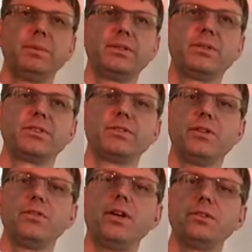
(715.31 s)
because of
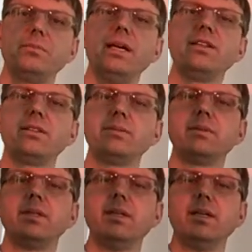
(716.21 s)

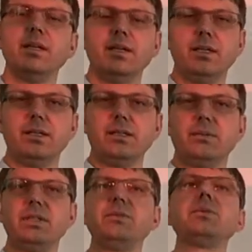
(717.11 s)
automation,
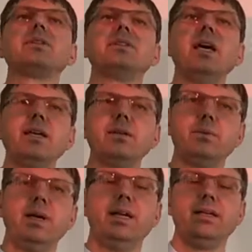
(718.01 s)
which will take
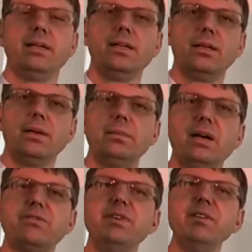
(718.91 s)
away
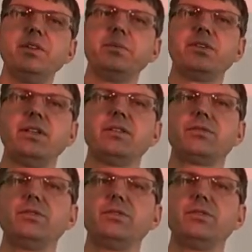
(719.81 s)
about 50% of